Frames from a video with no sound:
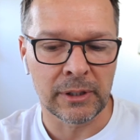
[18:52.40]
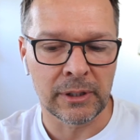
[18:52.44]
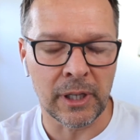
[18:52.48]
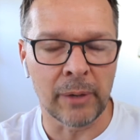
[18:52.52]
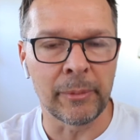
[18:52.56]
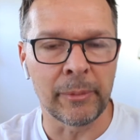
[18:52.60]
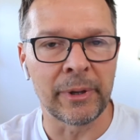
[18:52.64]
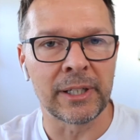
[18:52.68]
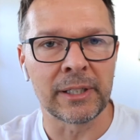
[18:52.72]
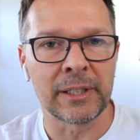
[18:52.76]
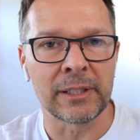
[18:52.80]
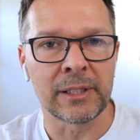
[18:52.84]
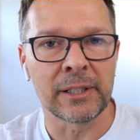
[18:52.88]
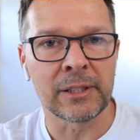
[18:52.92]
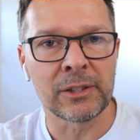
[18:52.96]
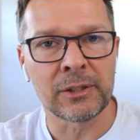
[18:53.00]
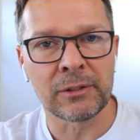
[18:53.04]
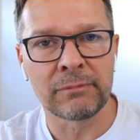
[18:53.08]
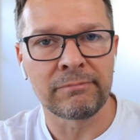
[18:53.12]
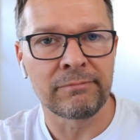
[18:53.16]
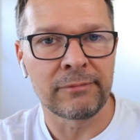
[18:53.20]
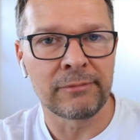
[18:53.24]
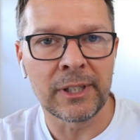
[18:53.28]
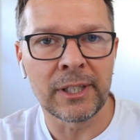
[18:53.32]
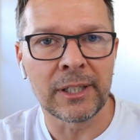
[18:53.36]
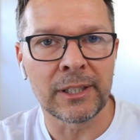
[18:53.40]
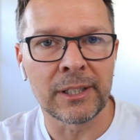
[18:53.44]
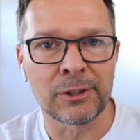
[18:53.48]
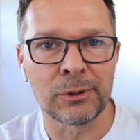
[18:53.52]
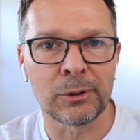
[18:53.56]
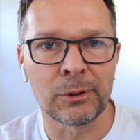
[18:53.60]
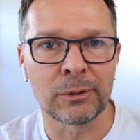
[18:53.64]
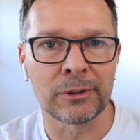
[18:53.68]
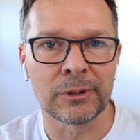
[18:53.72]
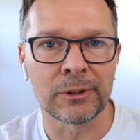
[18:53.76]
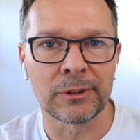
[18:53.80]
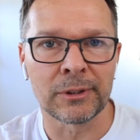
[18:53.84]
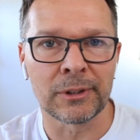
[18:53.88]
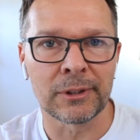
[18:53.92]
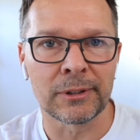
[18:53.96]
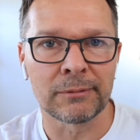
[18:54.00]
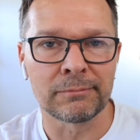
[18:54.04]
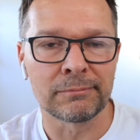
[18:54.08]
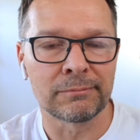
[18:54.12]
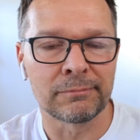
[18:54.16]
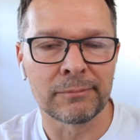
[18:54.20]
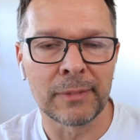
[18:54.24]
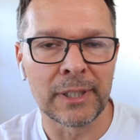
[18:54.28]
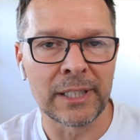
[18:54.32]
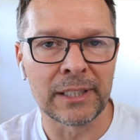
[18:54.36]
I mean, you can talk to a
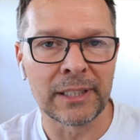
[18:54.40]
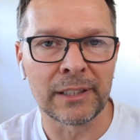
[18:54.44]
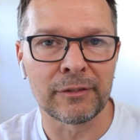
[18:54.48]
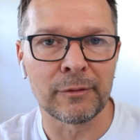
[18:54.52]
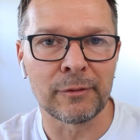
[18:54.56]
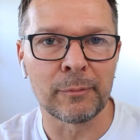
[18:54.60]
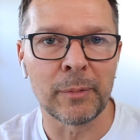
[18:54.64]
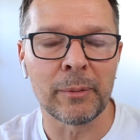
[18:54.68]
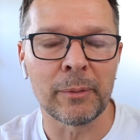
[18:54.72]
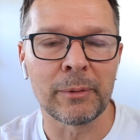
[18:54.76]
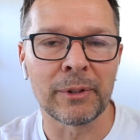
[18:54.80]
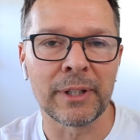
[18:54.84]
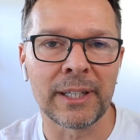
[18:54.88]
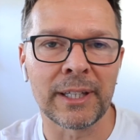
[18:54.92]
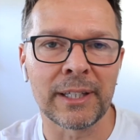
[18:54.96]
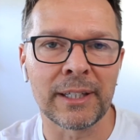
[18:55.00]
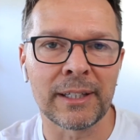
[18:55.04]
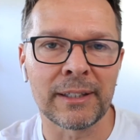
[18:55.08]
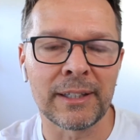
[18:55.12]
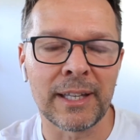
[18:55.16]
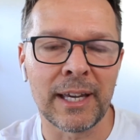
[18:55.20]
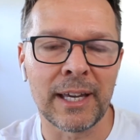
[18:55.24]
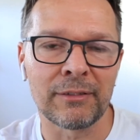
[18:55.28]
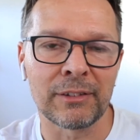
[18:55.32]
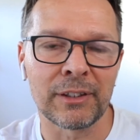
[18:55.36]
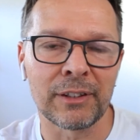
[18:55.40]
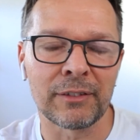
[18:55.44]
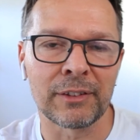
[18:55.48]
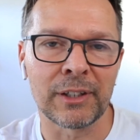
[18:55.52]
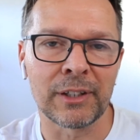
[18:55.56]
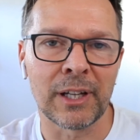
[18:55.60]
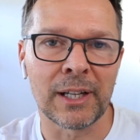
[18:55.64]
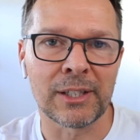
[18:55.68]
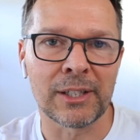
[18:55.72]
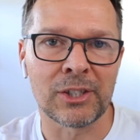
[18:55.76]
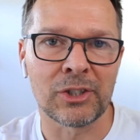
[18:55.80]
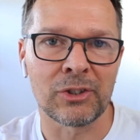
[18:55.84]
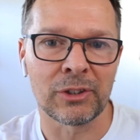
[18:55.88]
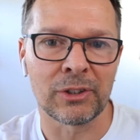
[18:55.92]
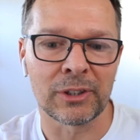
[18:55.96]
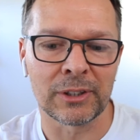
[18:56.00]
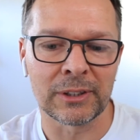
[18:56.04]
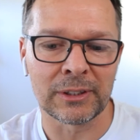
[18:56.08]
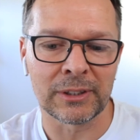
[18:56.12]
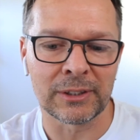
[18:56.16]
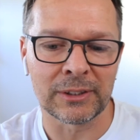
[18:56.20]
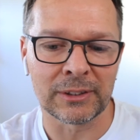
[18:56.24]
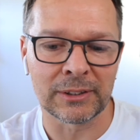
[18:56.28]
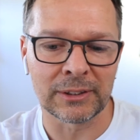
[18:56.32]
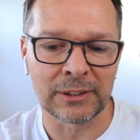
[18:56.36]
million different people and they have a different answer
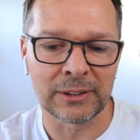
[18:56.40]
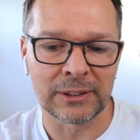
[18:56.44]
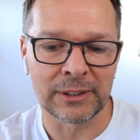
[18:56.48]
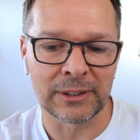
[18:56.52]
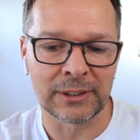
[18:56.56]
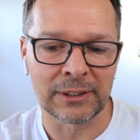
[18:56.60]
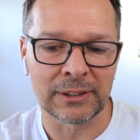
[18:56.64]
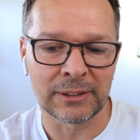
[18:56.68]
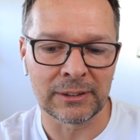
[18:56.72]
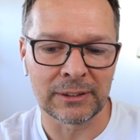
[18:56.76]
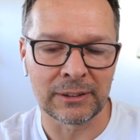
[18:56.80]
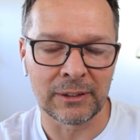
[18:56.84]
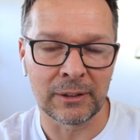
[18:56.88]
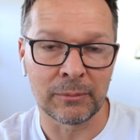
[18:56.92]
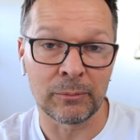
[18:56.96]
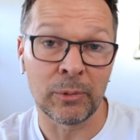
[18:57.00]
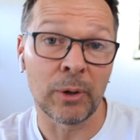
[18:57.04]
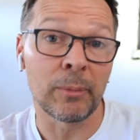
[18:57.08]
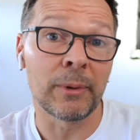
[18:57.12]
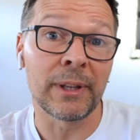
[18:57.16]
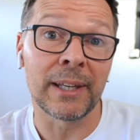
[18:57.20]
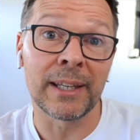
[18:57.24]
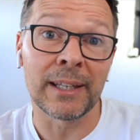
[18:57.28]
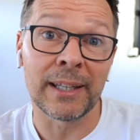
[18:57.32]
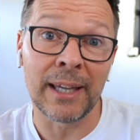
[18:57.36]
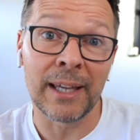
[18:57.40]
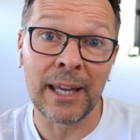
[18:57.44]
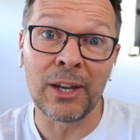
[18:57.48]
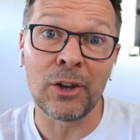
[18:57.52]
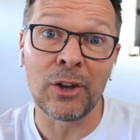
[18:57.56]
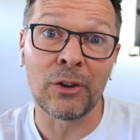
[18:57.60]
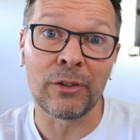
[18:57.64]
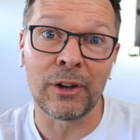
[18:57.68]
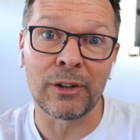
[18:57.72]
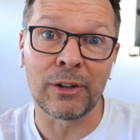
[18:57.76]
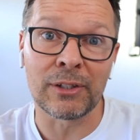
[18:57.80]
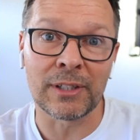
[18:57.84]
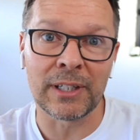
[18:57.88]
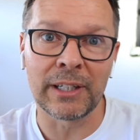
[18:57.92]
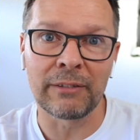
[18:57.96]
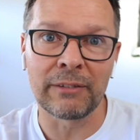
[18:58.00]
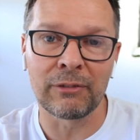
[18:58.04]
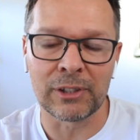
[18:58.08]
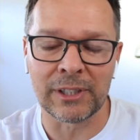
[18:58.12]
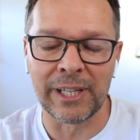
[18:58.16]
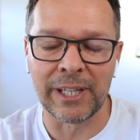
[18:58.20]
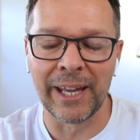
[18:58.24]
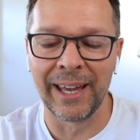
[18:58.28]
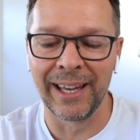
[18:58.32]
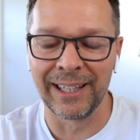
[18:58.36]
on probably any of those
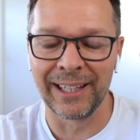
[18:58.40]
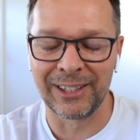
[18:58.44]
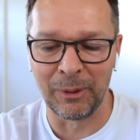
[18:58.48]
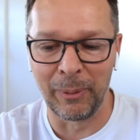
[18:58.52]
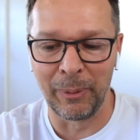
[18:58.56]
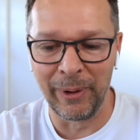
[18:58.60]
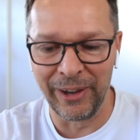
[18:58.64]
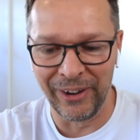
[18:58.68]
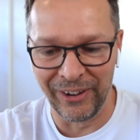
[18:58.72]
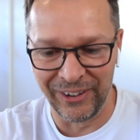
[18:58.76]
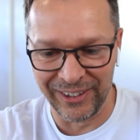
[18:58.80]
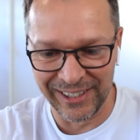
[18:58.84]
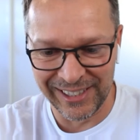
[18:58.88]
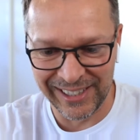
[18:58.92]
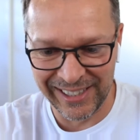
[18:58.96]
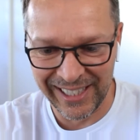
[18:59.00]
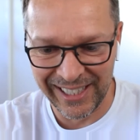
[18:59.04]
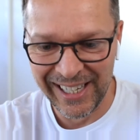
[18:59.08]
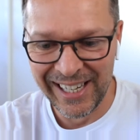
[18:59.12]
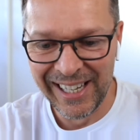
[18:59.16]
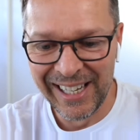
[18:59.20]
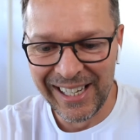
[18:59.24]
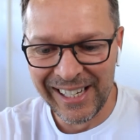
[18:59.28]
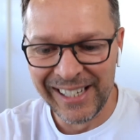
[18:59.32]
levels, to be honest.